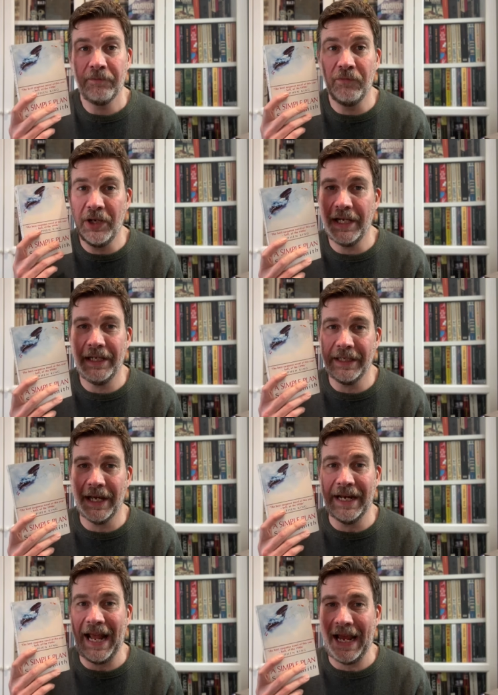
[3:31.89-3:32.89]
Really
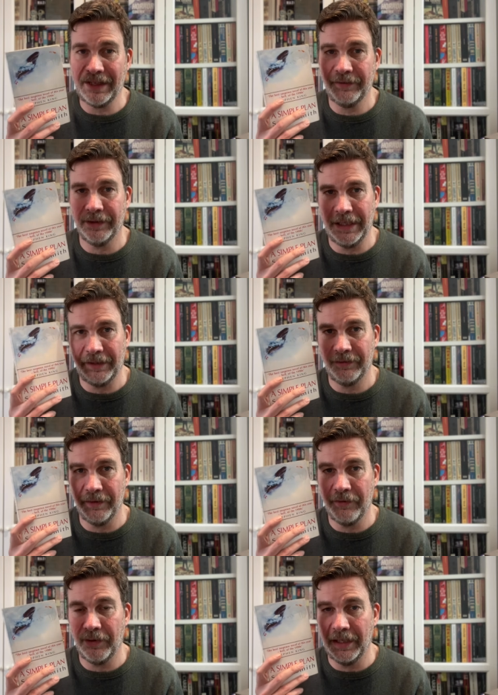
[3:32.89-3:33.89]
an
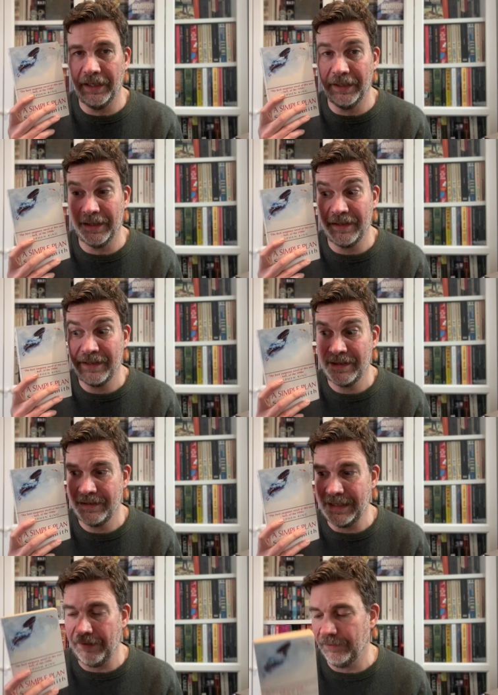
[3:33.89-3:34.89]
excellent thriller, and I
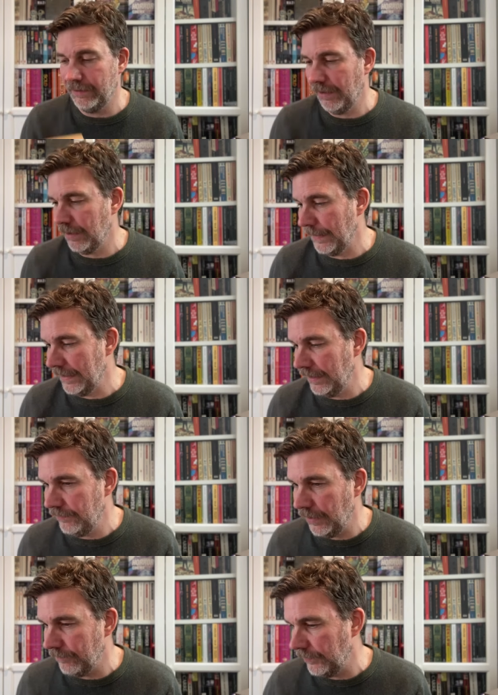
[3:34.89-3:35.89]
definitely recommend it
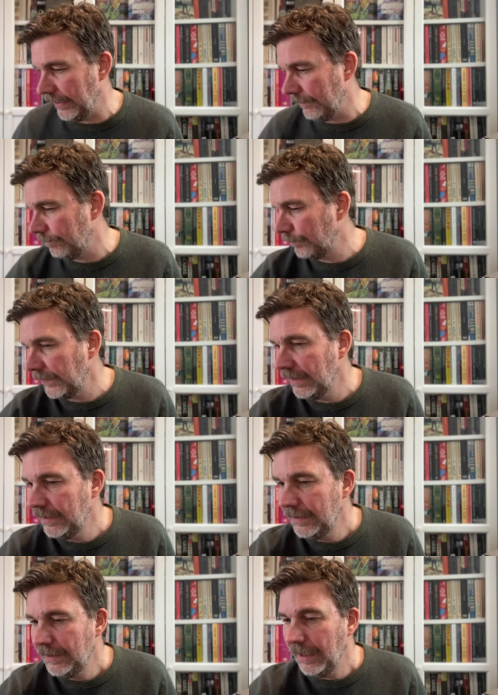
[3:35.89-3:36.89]
if you haven't read
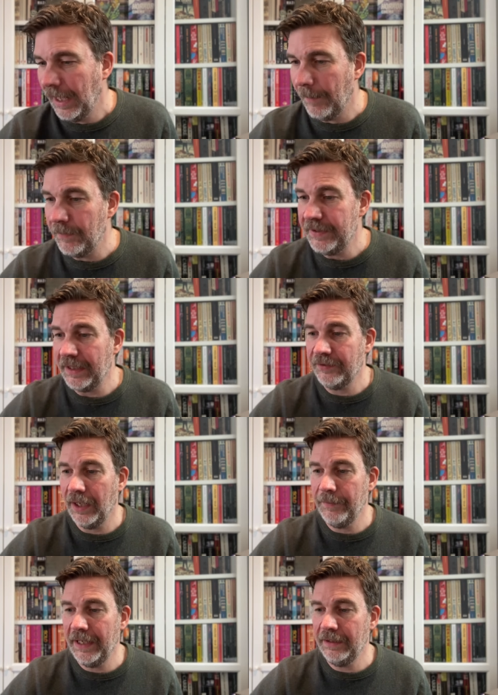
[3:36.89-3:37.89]
it. Next
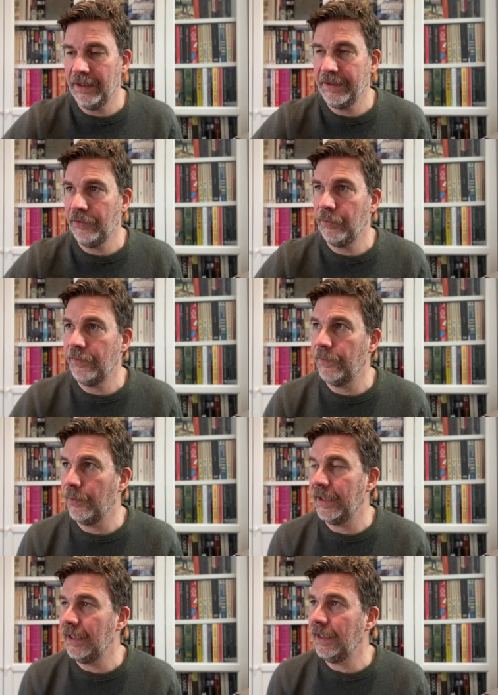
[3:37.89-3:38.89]
up then, and this was for
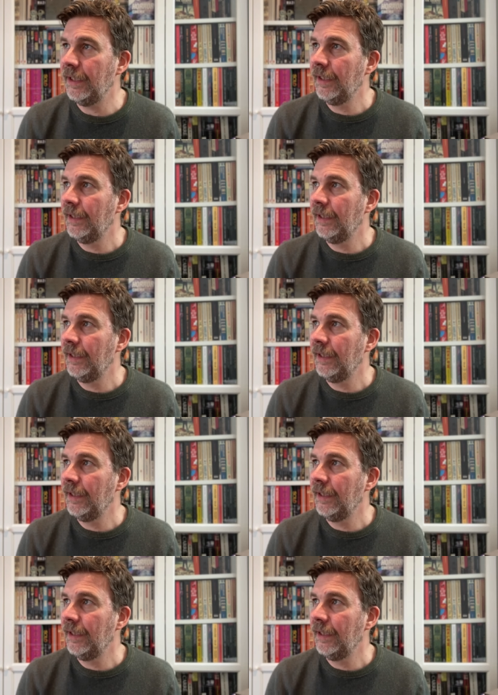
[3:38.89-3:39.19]
the